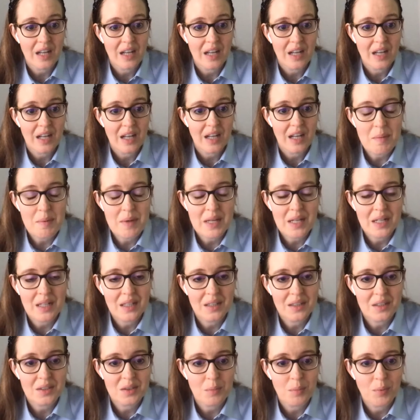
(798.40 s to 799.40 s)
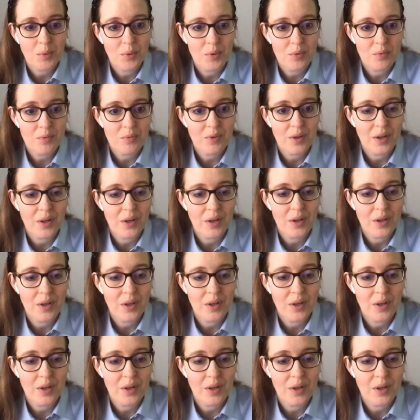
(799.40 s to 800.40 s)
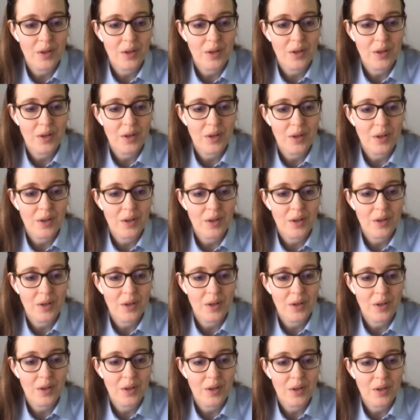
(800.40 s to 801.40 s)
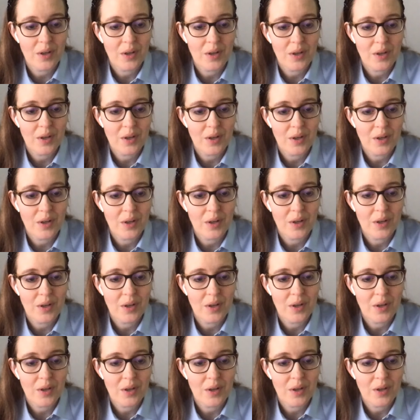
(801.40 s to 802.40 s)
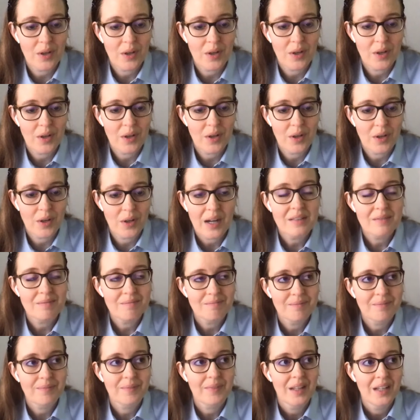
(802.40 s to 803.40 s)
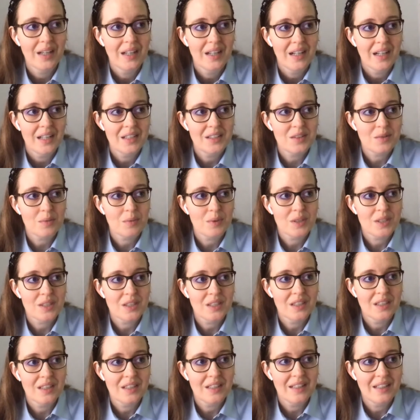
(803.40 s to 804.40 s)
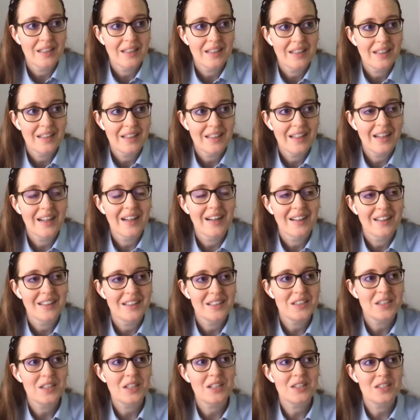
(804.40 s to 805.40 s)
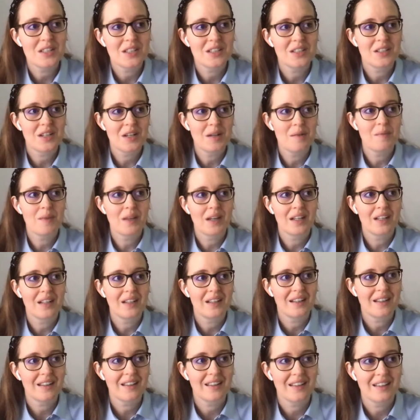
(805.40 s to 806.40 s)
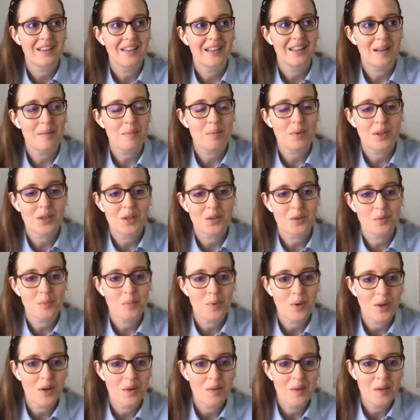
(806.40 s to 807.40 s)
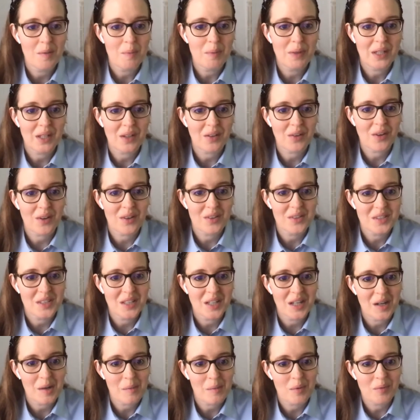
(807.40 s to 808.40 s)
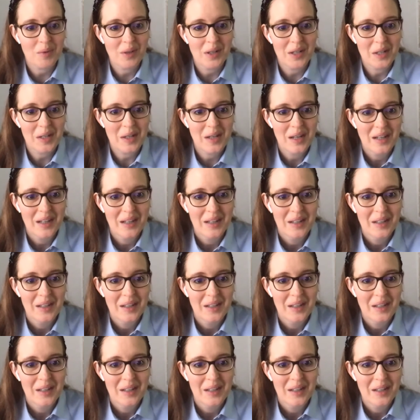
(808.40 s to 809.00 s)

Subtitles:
maybe getting support on Facebook groups or from neighbors. And I just wish that, yeah, it's a shame that particular program at the Botanical Garden is not up and running.